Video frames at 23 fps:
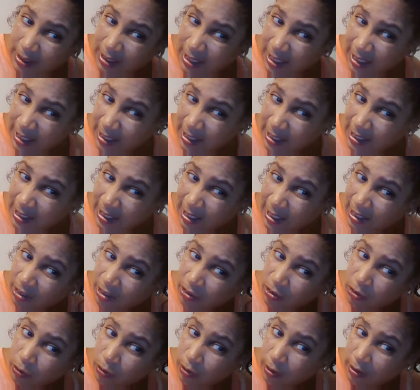any
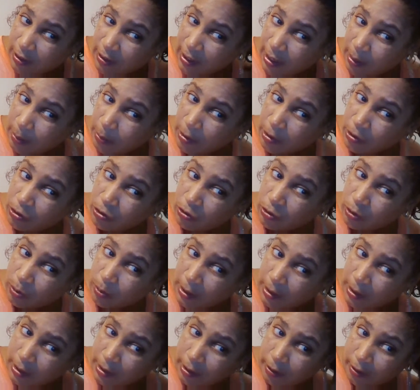extra damage to my
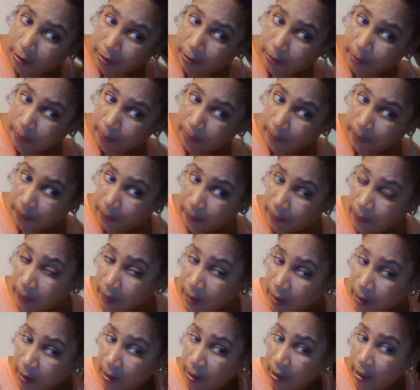hair.
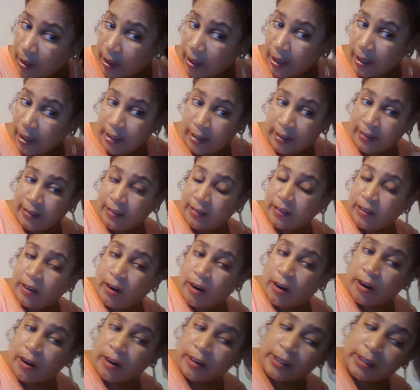Again, this is the
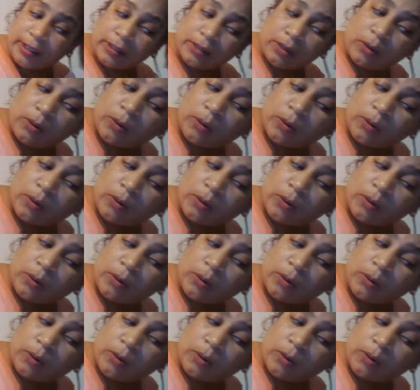argan